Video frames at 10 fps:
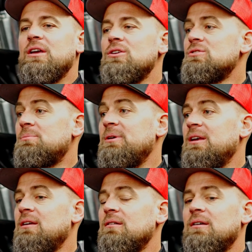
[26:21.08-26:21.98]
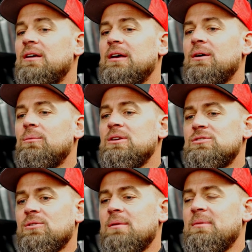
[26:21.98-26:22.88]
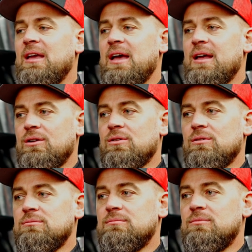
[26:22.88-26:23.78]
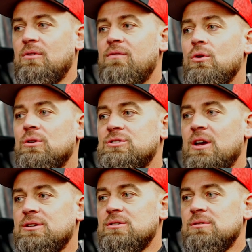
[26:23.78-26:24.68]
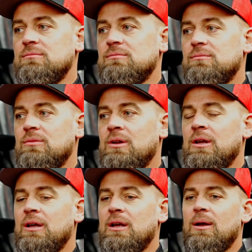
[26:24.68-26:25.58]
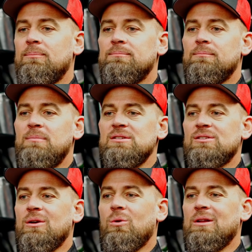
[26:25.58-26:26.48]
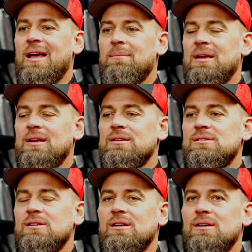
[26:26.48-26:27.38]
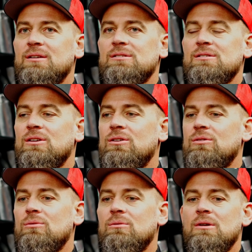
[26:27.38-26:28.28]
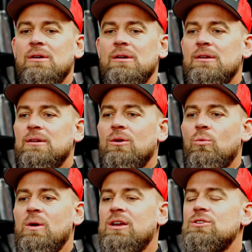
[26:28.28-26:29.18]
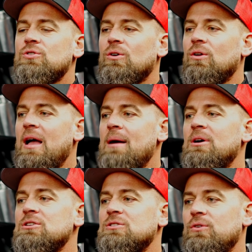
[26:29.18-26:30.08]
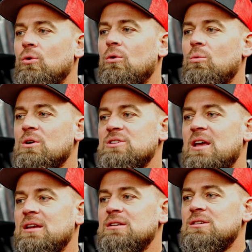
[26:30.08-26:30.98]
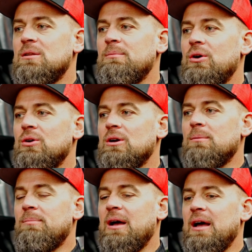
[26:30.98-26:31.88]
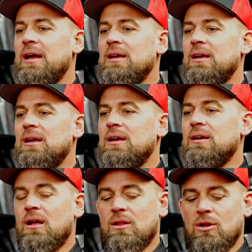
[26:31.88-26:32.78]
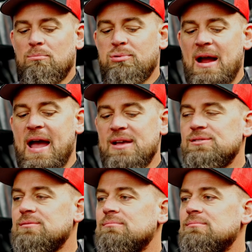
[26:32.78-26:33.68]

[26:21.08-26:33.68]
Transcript: it used to be, we used to run mechanical fuel injection. Basically what that means is we control how much fuel we're sending to the motor by a little brass,